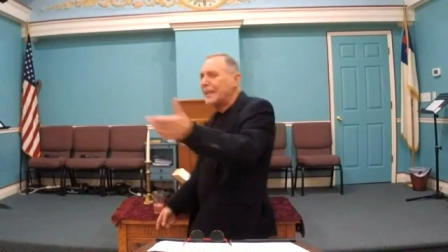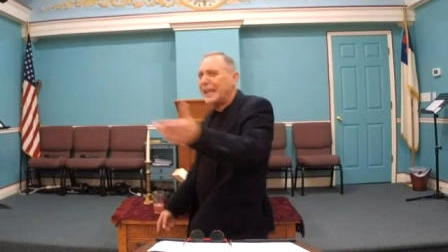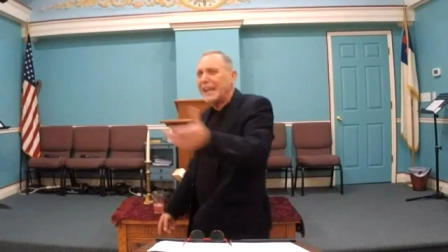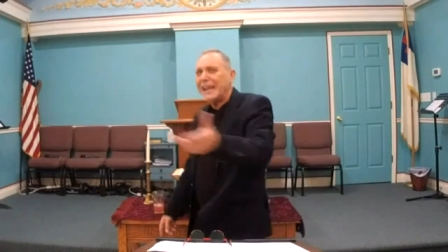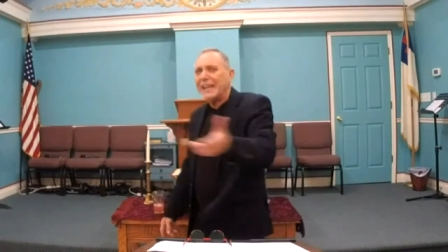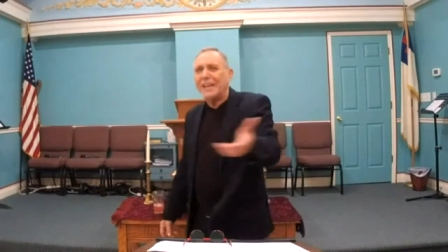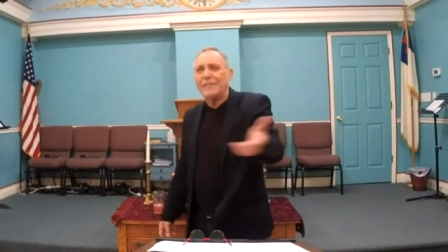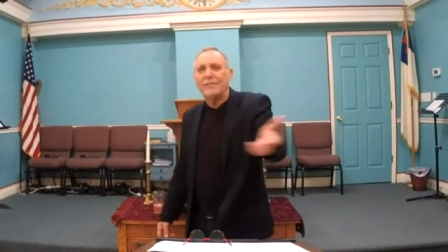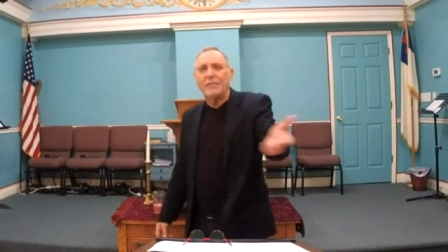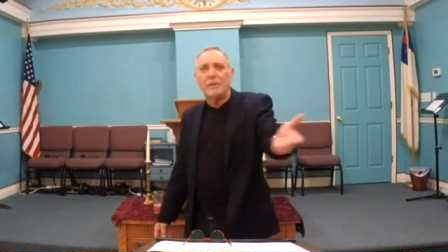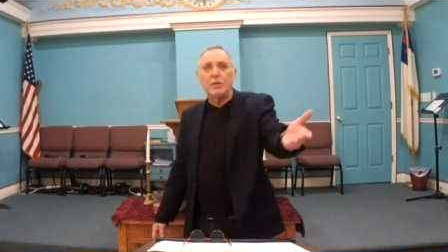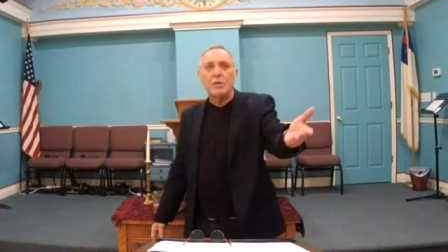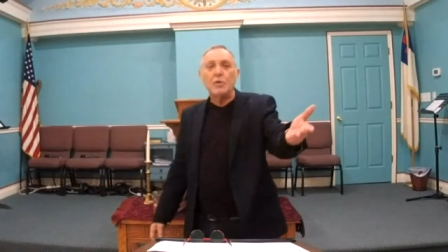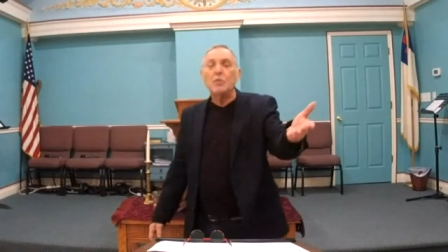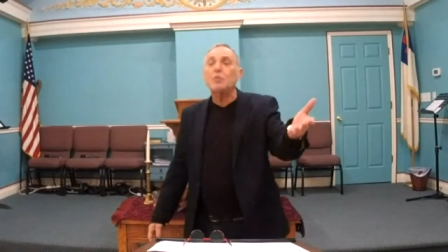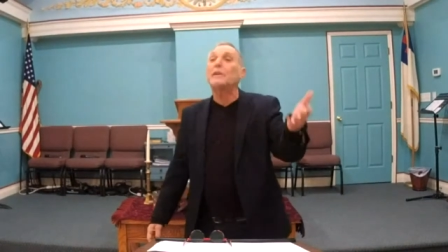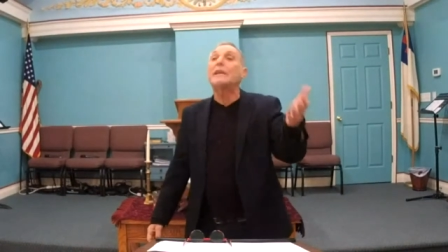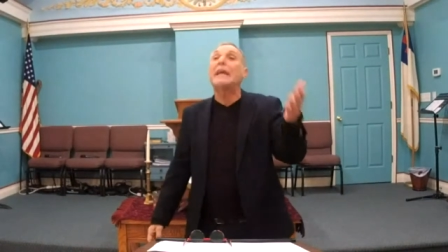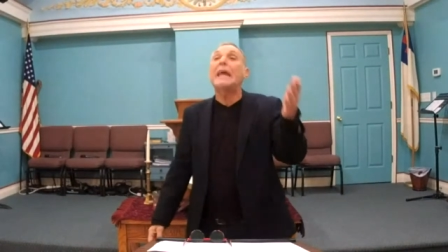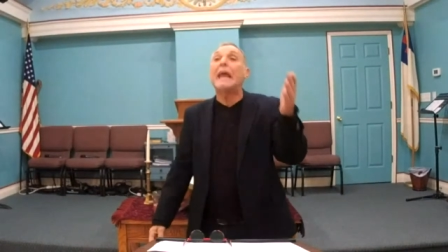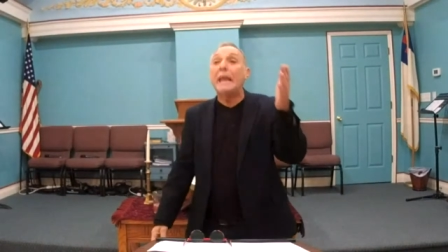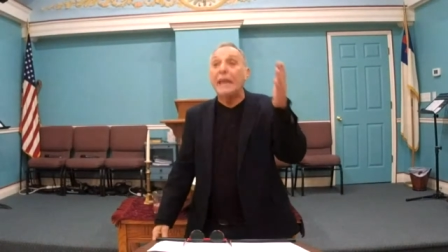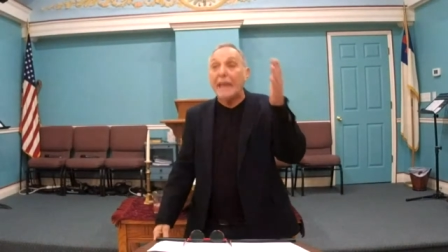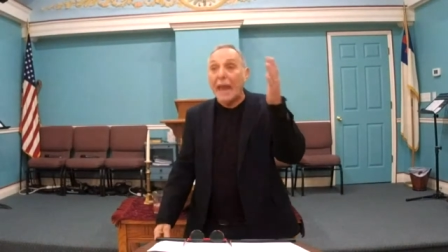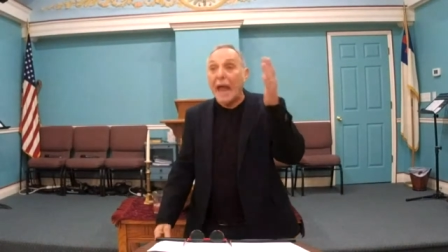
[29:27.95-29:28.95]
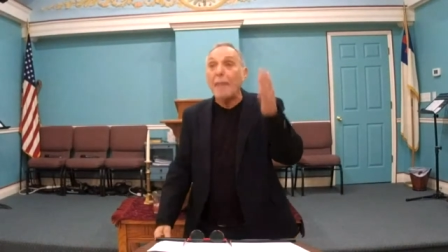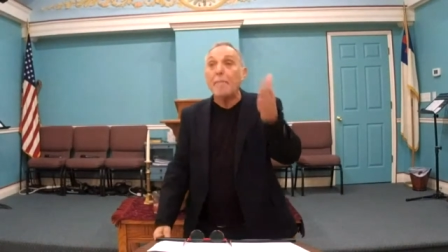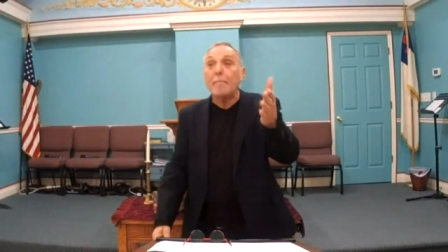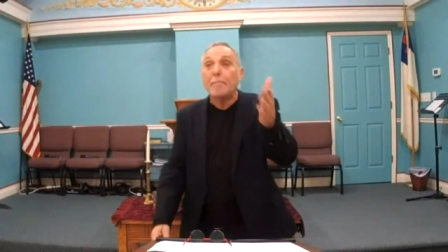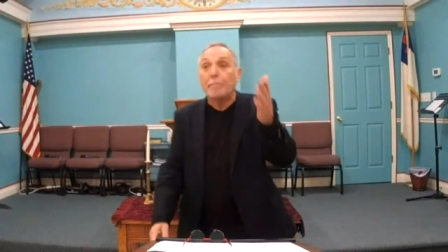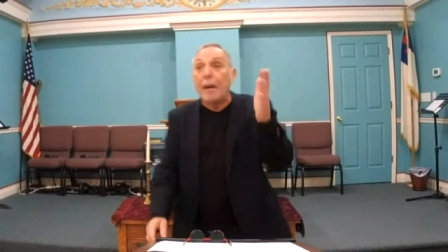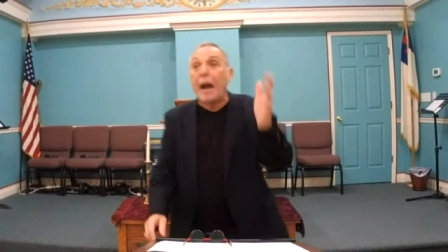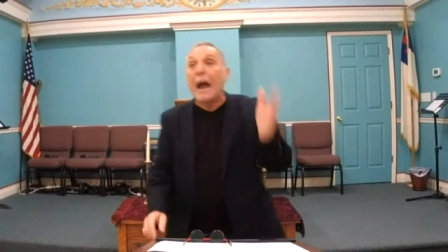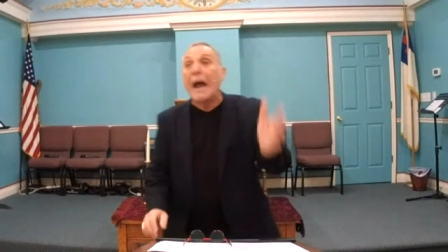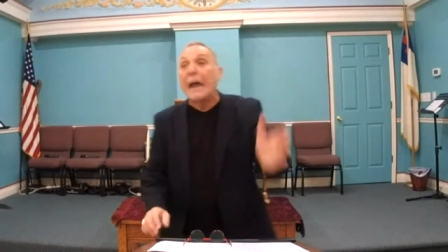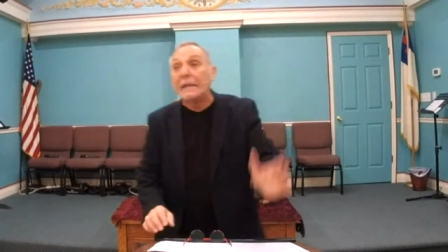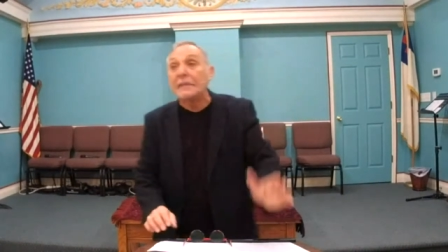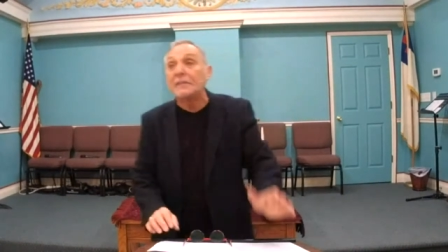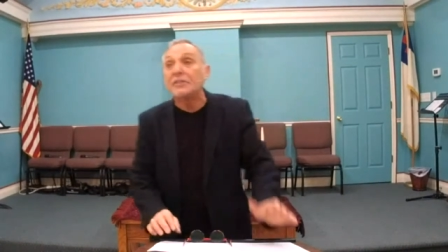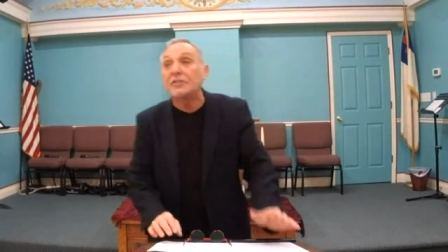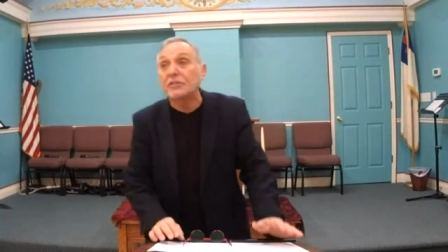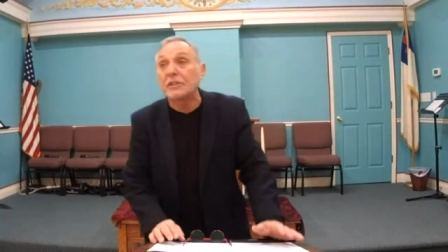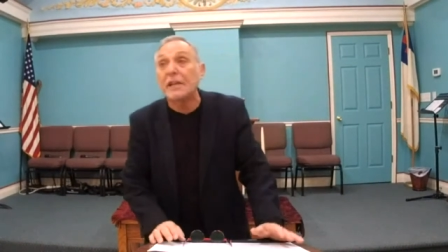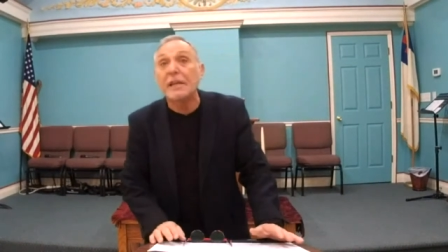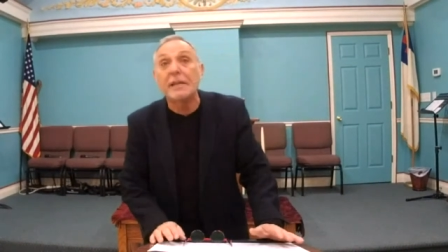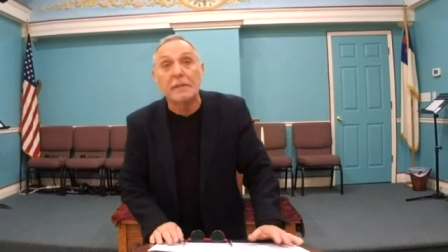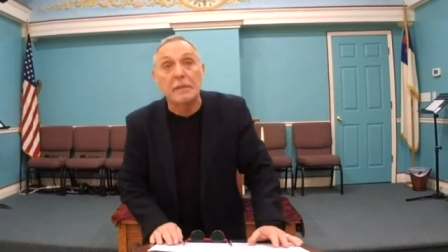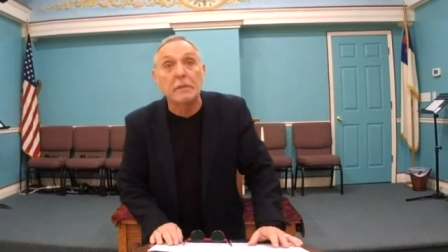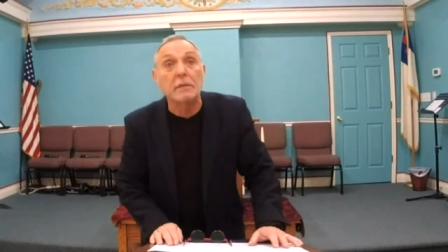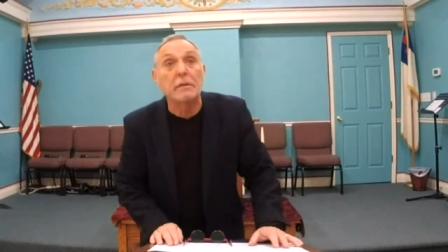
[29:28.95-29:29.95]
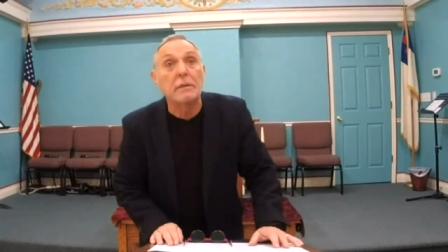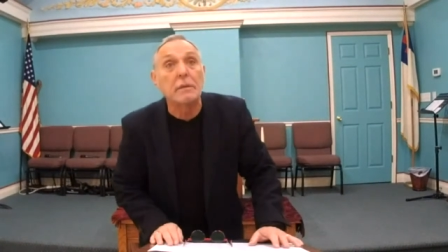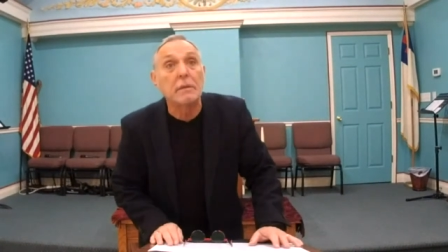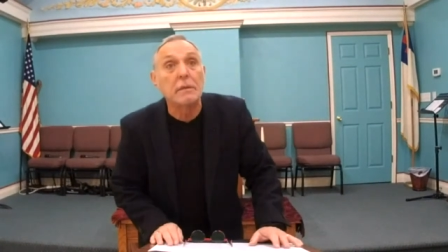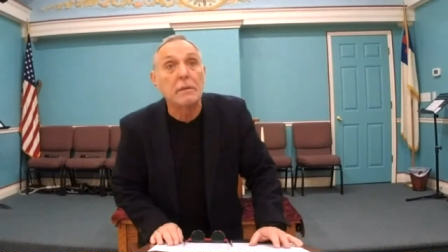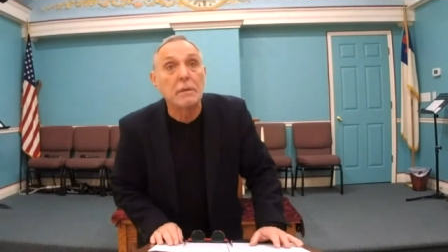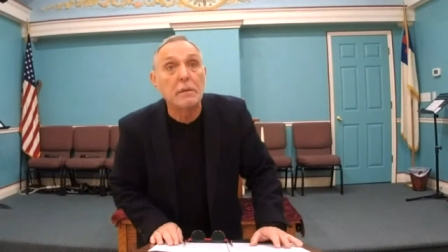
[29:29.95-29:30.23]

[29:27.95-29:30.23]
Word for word: You can't even. You cannot bind Satan.